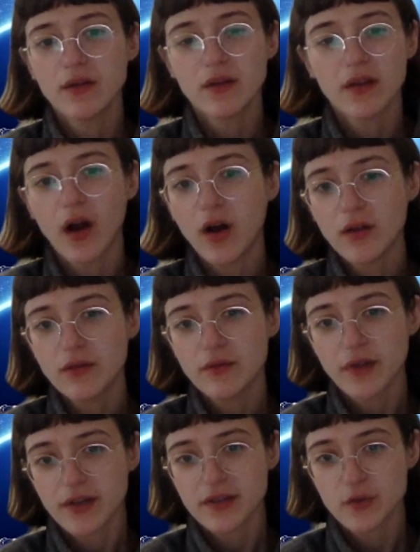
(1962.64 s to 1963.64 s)
all
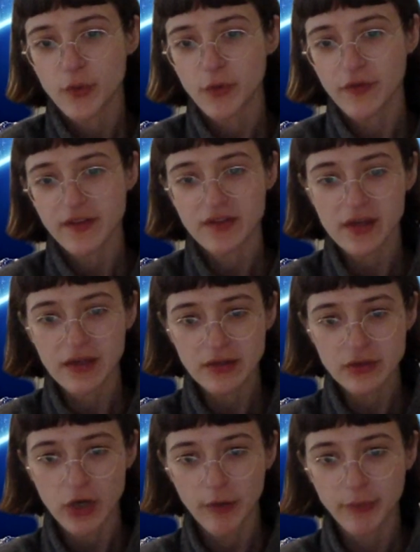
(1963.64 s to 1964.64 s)
very super
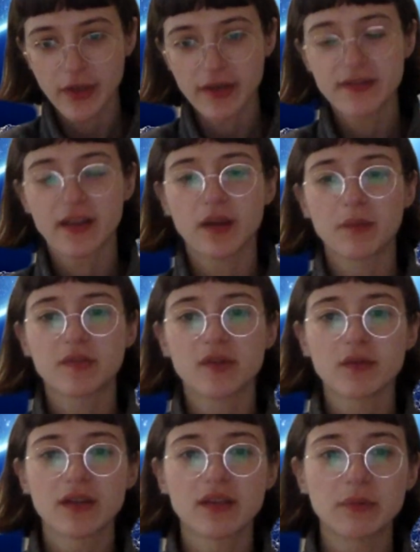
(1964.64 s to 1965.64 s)
fascinating topics, and I'm
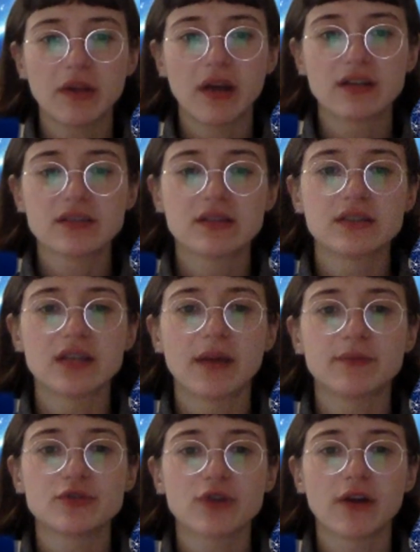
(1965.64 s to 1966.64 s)
so glad that we got the
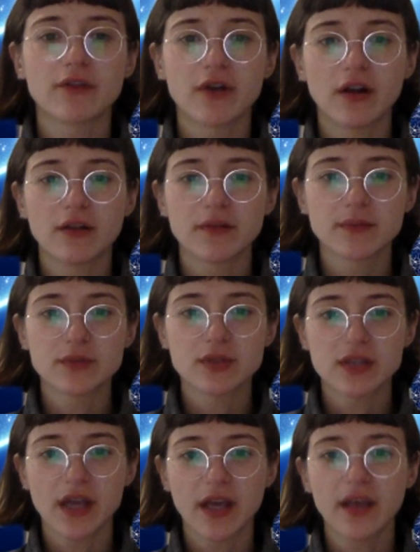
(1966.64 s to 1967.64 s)
time to cover all of them
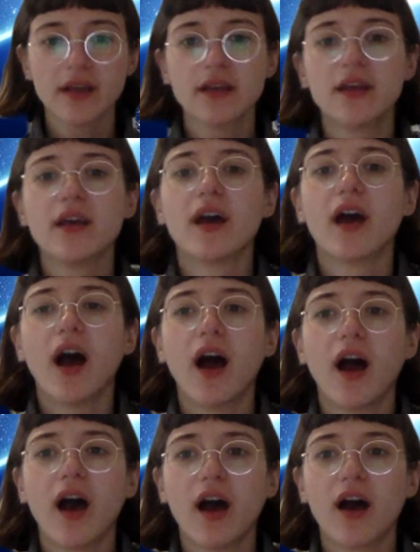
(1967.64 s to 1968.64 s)
today.
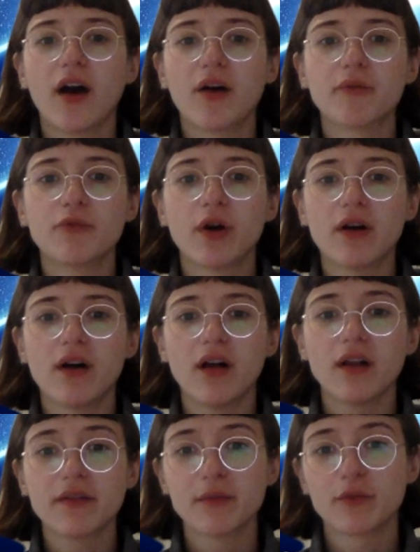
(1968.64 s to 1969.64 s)
Well,
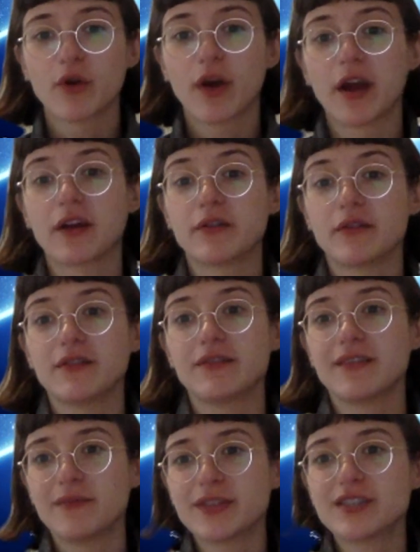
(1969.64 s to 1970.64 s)
all of them require
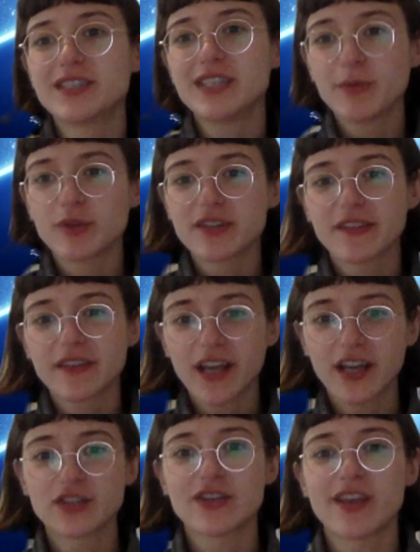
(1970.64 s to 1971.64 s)
much deeper
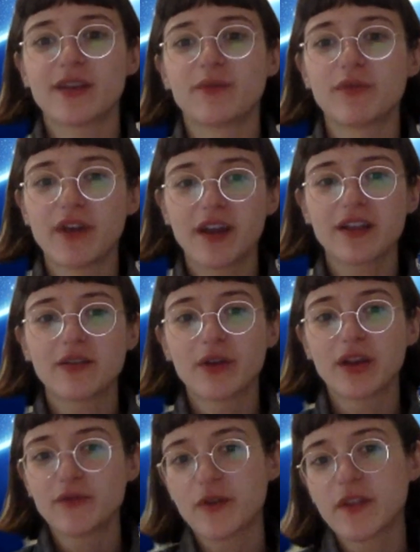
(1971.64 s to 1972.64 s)
discussion. We're very
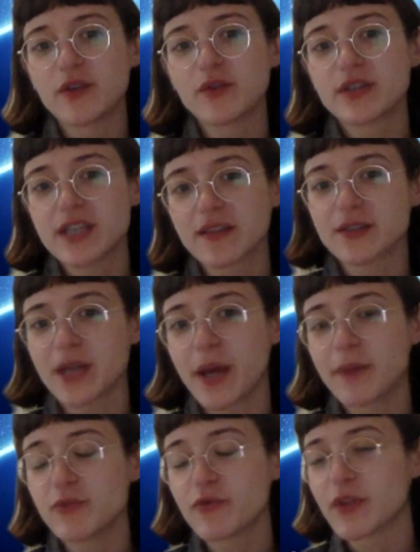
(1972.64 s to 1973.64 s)
grateful that you could take the
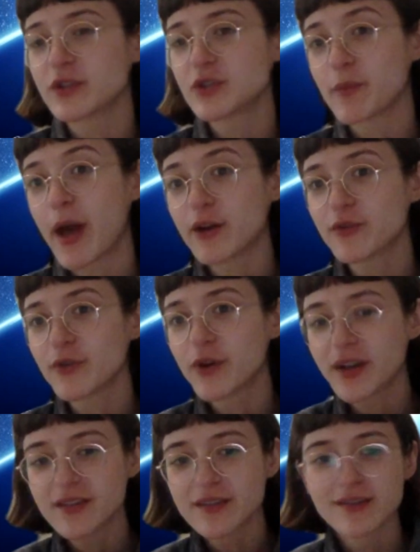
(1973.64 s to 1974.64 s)
time to flesh them out for
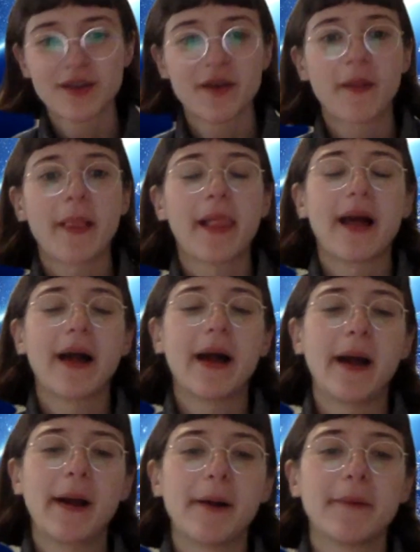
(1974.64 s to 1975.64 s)
us.
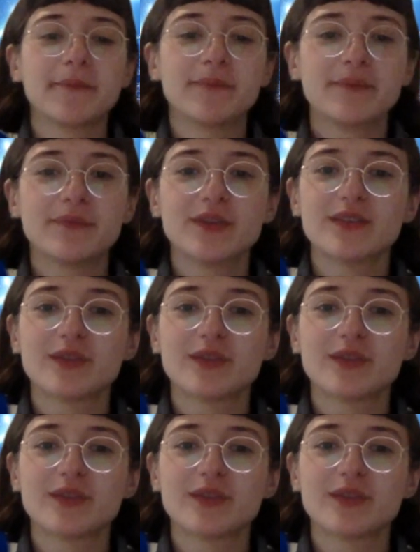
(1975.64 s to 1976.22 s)
Thank